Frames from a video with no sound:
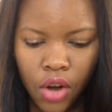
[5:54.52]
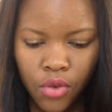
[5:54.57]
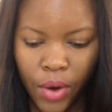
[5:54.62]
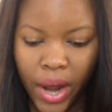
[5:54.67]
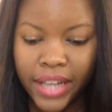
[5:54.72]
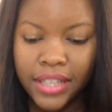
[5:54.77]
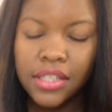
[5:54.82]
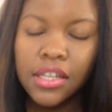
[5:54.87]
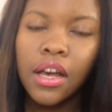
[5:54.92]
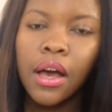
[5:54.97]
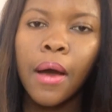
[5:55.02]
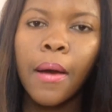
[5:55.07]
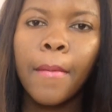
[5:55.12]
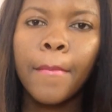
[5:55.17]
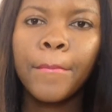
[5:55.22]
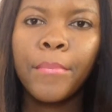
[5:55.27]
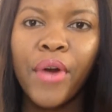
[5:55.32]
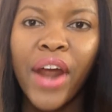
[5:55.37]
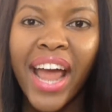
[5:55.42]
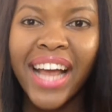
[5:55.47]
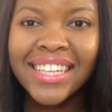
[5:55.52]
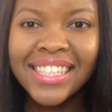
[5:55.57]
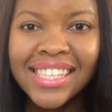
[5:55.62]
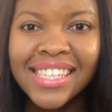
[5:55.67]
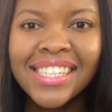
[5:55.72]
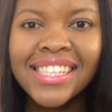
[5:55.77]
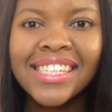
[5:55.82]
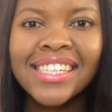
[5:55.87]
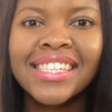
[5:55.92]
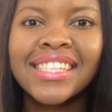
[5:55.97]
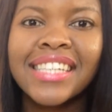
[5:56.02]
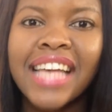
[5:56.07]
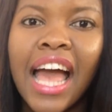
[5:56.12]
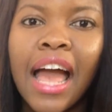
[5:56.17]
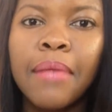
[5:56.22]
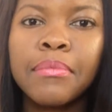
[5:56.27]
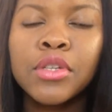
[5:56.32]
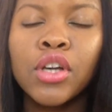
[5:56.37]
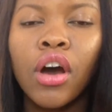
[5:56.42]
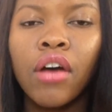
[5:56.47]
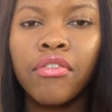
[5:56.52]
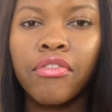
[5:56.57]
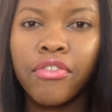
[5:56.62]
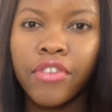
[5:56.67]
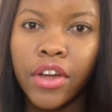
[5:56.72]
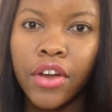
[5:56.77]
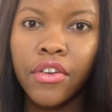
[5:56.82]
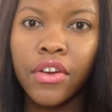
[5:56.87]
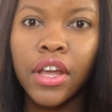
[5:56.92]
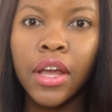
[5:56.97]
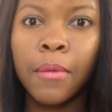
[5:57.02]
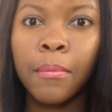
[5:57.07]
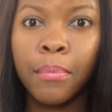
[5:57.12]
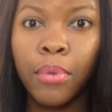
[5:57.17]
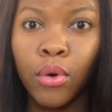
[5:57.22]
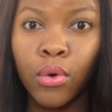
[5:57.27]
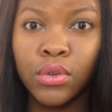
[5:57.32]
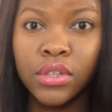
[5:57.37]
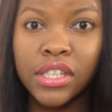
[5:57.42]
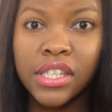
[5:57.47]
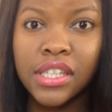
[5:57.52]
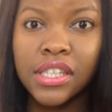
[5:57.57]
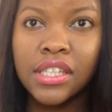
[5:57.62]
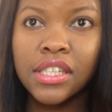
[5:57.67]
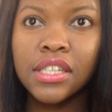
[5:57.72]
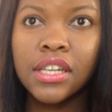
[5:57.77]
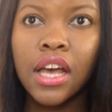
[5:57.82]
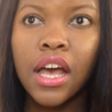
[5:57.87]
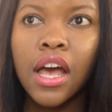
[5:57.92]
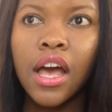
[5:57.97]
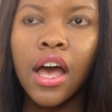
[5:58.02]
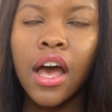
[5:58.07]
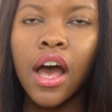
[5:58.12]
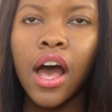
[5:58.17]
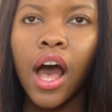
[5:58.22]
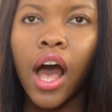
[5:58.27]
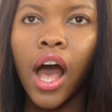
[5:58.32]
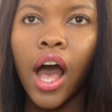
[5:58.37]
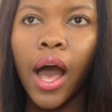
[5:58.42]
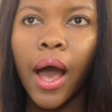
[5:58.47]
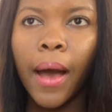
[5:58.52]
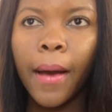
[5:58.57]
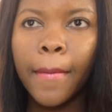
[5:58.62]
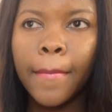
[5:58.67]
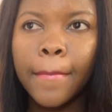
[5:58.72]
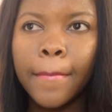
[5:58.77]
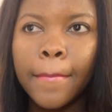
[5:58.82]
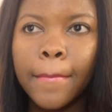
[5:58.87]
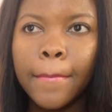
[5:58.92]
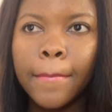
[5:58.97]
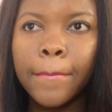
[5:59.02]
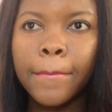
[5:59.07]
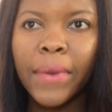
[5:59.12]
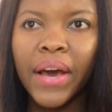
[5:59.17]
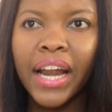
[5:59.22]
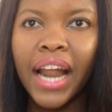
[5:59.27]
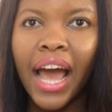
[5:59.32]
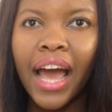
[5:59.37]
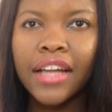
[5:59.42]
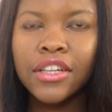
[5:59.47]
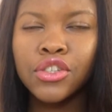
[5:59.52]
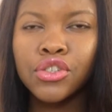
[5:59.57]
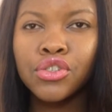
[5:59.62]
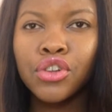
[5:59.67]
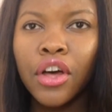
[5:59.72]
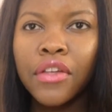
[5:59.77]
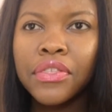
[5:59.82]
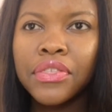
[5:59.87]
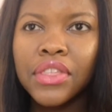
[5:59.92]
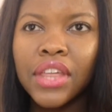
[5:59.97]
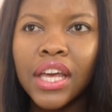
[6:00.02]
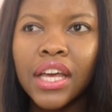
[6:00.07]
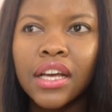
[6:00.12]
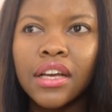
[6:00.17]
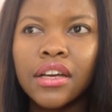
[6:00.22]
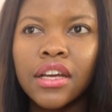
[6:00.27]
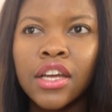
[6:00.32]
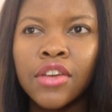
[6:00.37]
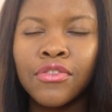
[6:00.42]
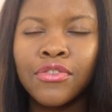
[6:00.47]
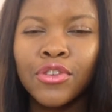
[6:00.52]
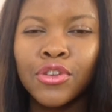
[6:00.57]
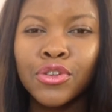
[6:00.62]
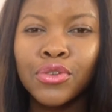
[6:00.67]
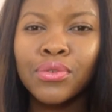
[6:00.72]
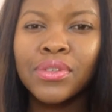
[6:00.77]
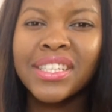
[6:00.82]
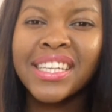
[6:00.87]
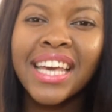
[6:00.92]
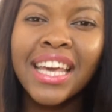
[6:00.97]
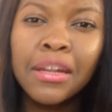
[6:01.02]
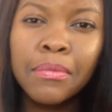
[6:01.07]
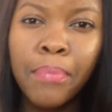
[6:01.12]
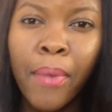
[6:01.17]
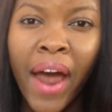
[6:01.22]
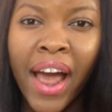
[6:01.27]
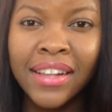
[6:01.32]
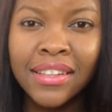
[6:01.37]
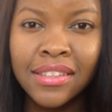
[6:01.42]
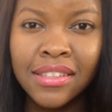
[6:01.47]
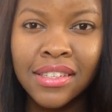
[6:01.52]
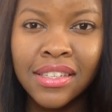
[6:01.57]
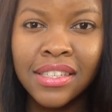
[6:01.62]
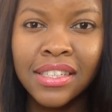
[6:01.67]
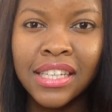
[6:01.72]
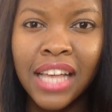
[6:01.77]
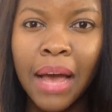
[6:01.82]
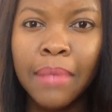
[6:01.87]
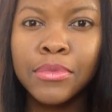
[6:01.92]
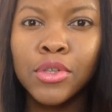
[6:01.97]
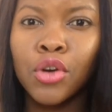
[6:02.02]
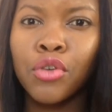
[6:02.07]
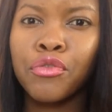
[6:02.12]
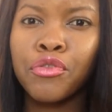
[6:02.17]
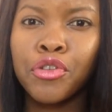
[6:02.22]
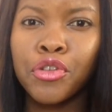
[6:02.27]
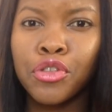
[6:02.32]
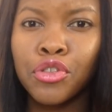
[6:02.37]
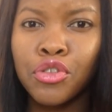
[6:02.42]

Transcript: Right. Practice exams are very important. But I do not think if you do 10 practice exams over